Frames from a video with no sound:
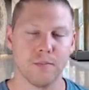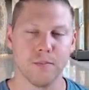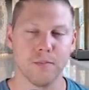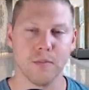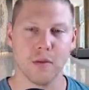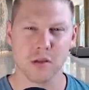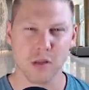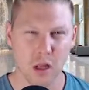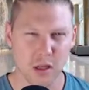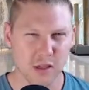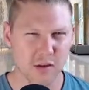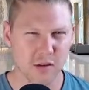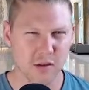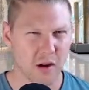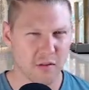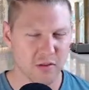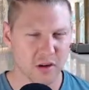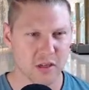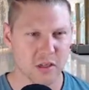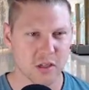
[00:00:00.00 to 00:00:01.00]
There's lots of
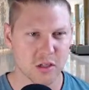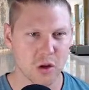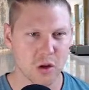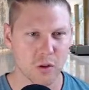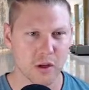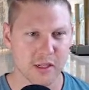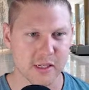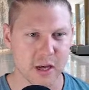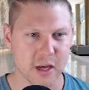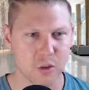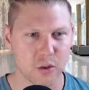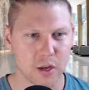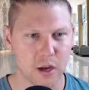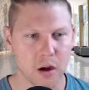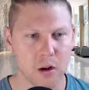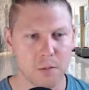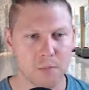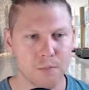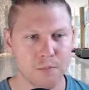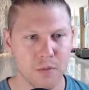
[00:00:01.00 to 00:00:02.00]
governance tokens out
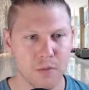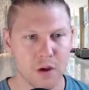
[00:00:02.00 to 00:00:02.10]
there.